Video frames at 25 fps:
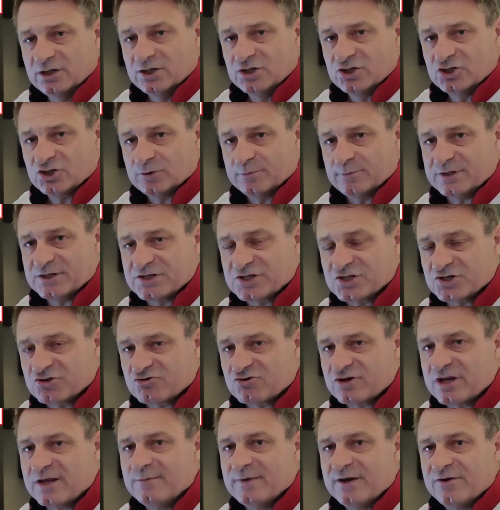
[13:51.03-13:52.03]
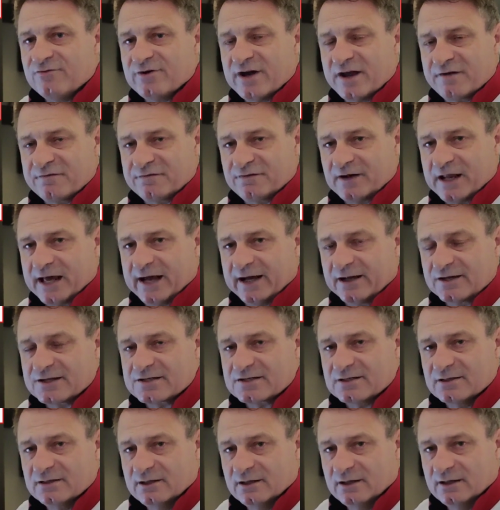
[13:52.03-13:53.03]
should be screaming red
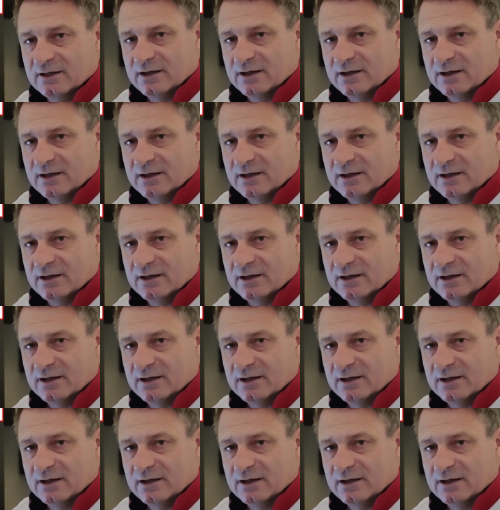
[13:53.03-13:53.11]
flags